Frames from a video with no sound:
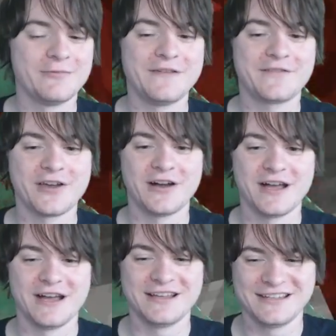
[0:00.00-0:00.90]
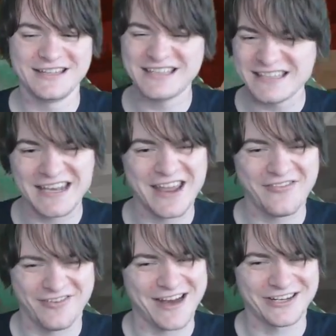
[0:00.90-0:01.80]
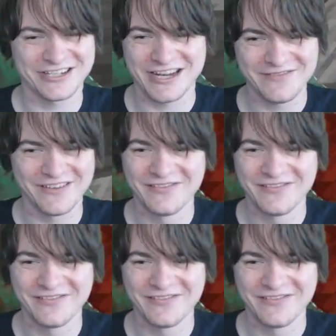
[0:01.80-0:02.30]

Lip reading: We've got, is this a netherrack sheep?